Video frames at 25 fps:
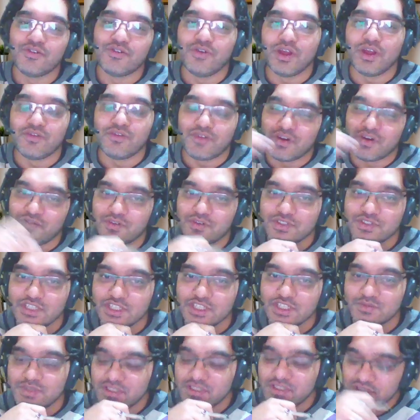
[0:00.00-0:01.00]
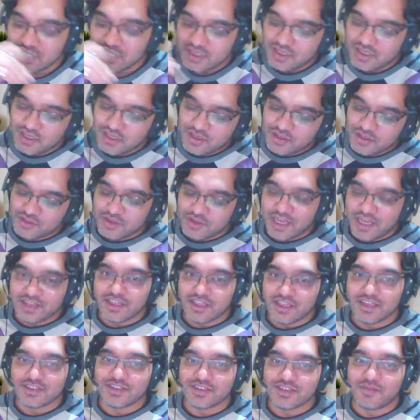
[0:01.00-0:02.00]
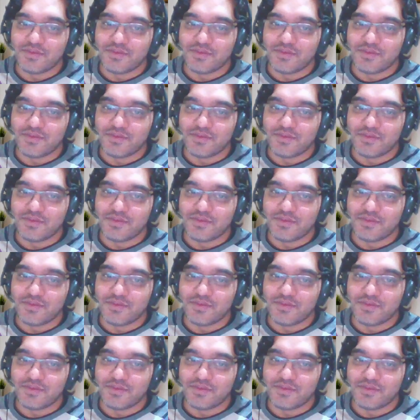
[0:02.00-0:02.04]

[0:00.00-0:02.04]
go and work for 6 months. So I think